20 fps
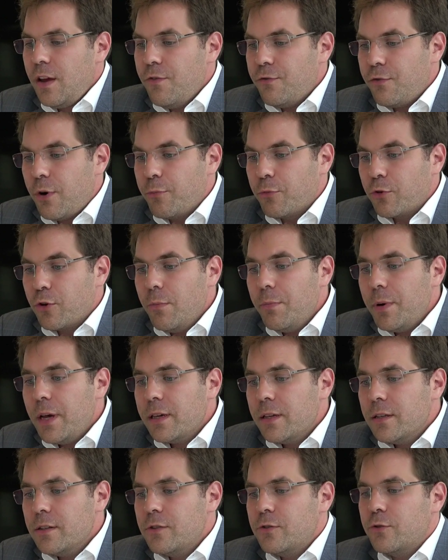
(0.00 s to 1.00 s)
From
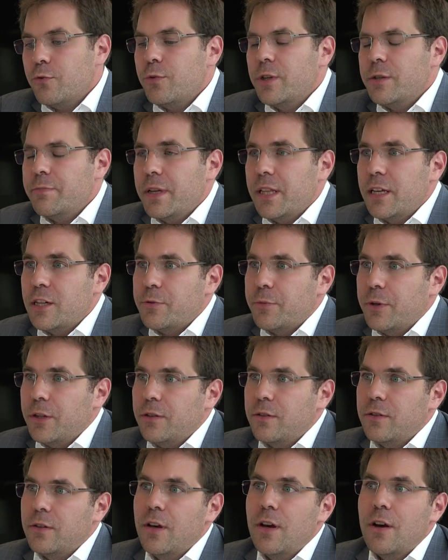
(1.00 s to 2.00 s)
compliance to risk
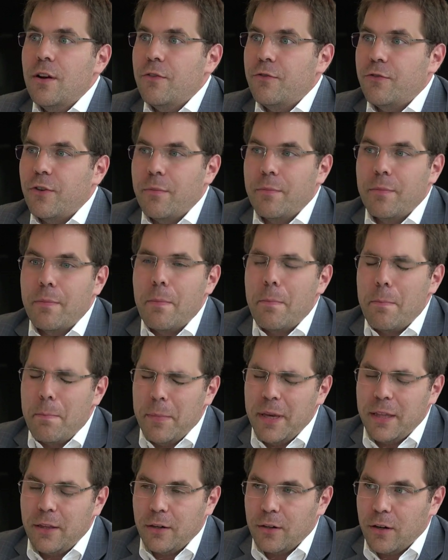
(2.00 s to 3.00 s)
management, from
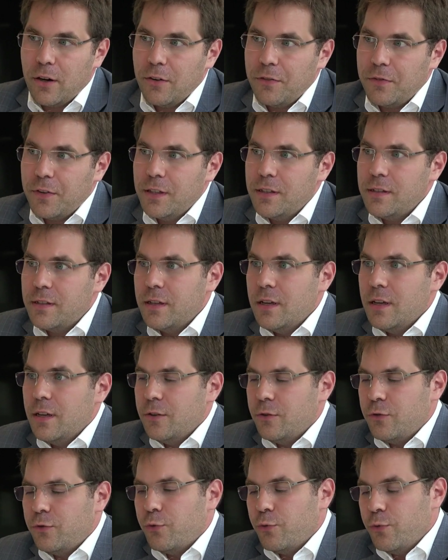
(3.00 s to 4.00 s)
middle office
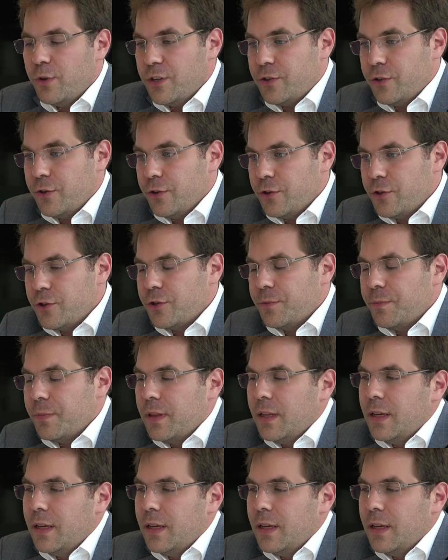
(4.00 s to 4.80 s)
to research.